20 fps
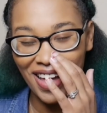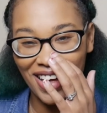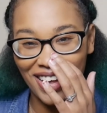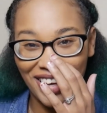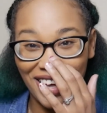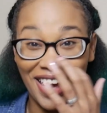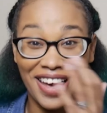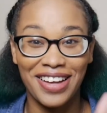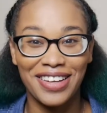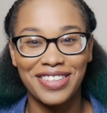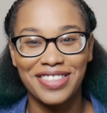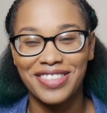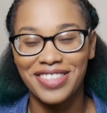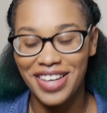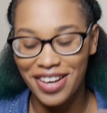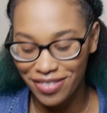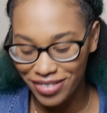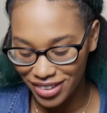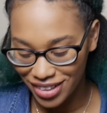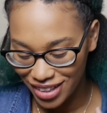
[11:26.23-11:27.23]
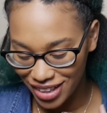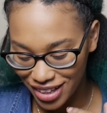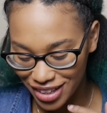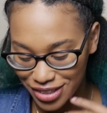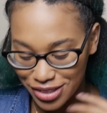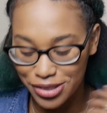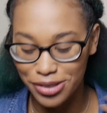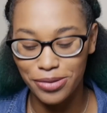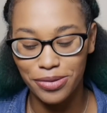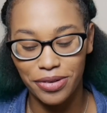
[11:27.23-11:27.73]
yeah, definitely get
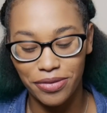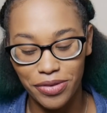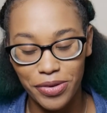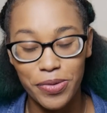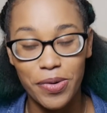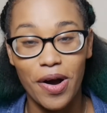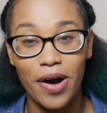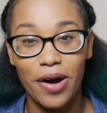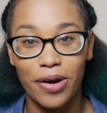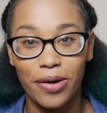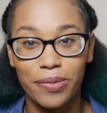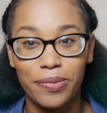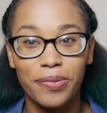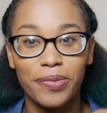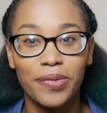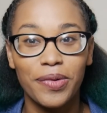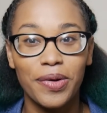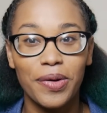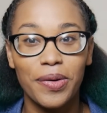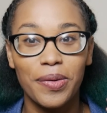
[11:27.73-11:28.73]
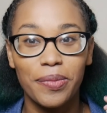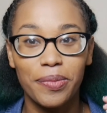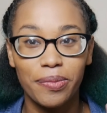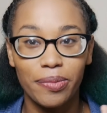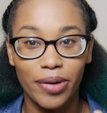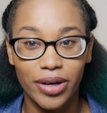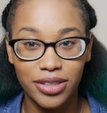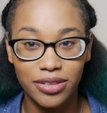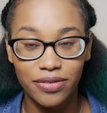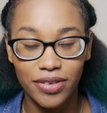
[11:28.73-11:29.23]
2 if you are
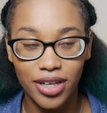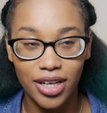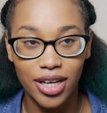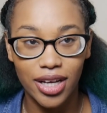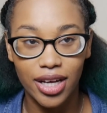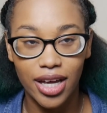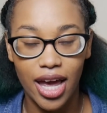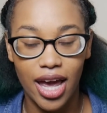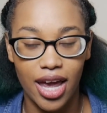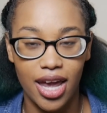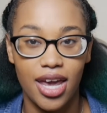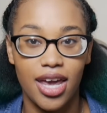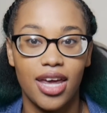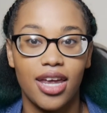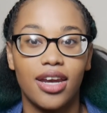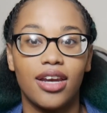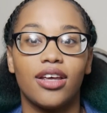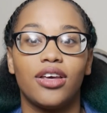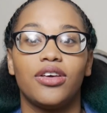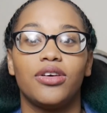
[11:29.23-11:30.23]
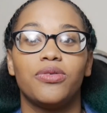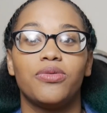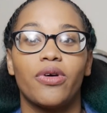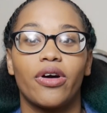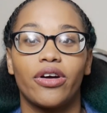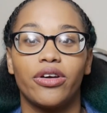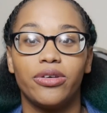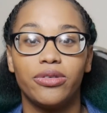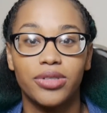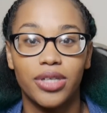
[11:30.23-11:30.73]
breastfeeding and you are
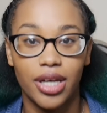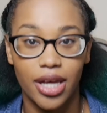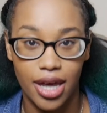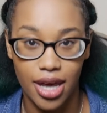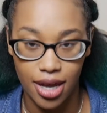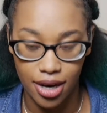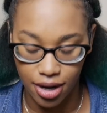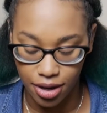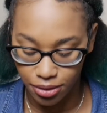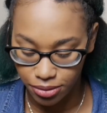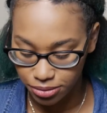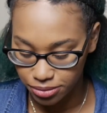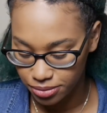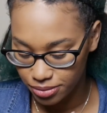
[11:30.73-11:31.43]
using a handheld.